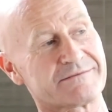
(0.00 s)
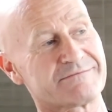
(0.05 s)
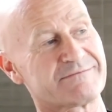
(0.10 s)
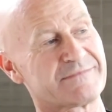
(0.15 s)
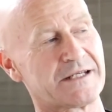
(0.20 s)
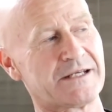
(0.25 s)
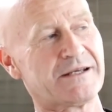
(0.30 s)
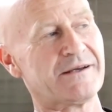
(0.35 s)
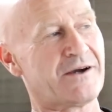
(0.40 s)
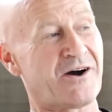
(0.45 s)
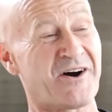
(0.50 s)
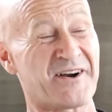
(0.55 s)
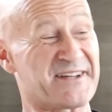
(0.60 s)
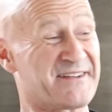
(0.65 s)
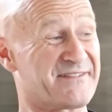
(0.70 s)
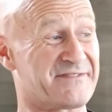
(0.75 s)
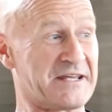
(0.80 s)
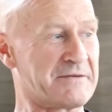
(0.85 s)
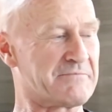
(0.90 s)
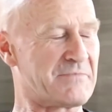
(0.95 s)
and I
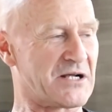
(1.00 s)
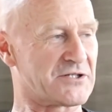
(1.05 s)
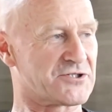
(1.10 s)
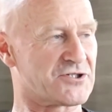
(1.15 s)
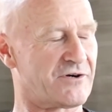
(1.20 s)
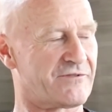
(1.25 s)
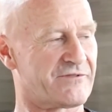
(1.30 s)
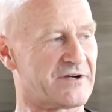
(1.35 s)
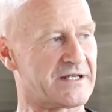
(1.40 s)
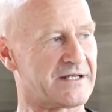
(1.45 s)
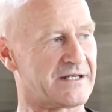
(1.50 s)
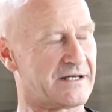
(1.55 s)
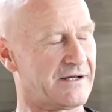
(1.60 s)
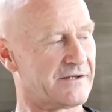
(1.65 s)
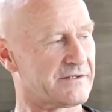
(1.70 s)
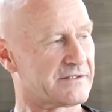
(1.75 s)
didn't think much of it.